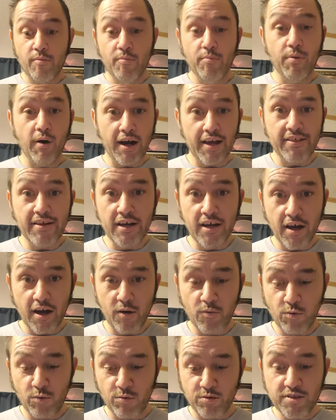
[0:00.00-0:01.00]
Pray that
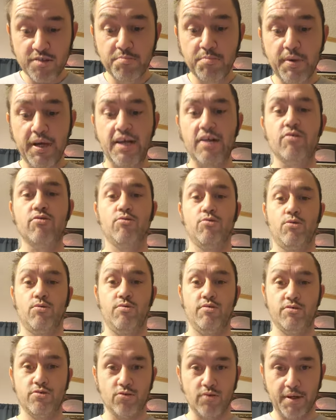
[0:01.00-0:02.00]
God will speak through
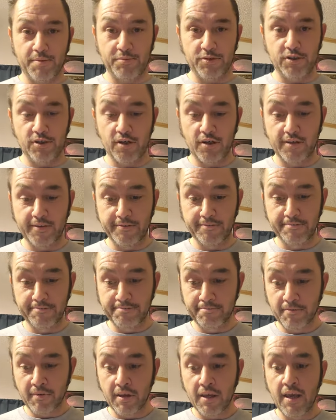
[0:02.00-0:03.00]
the Scripture
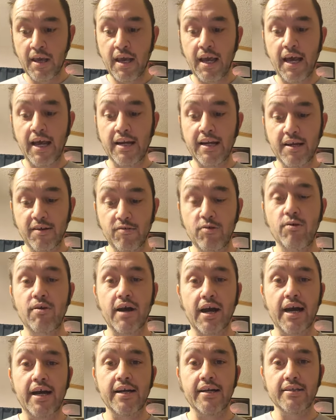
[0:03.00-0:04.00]
and give you
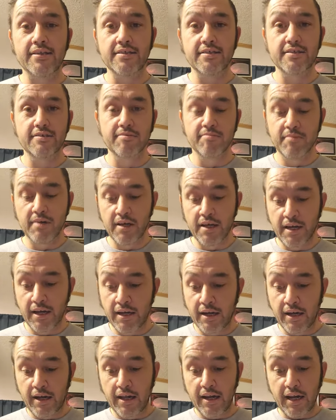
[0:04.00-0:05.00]
guidance.
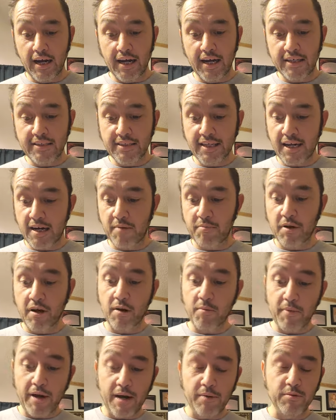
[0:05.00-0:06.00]
Like I said, I'm not
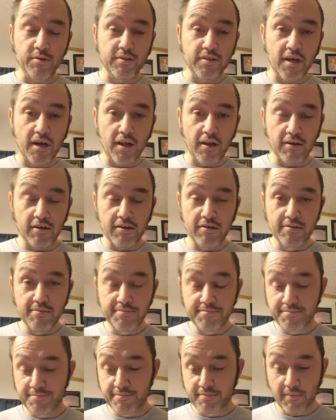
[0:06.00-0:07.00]
a Bible scholar.
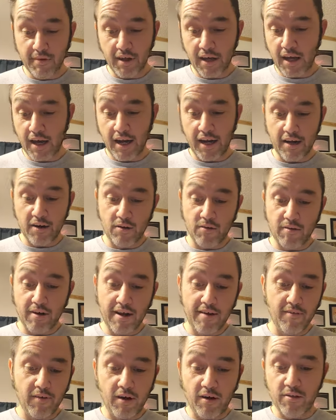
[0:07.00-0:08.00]
I don't
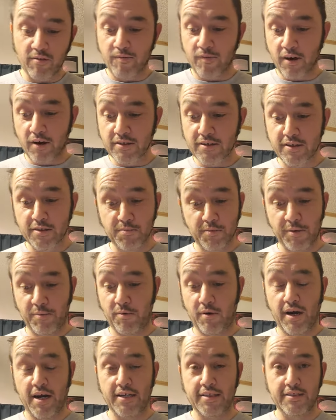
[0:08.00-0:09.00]
have all the verses
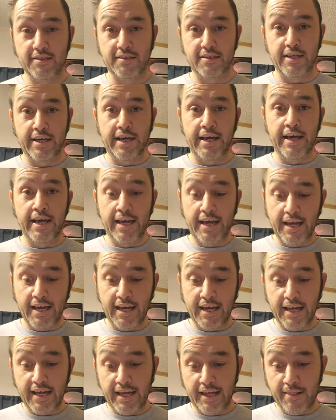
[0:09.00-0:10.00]
memorized.
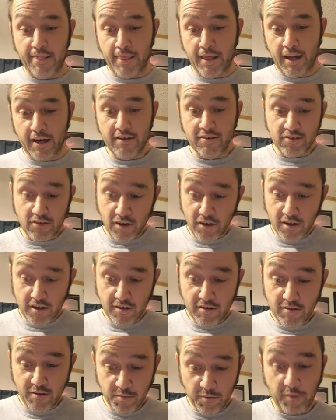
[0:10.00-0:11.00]
And it's
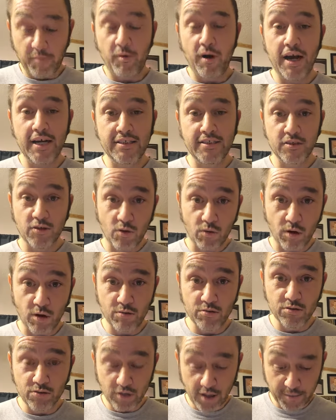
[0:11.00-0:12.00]
good to memorize and
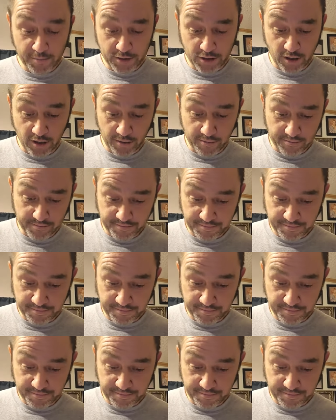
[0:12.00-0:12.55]
quote Scripture.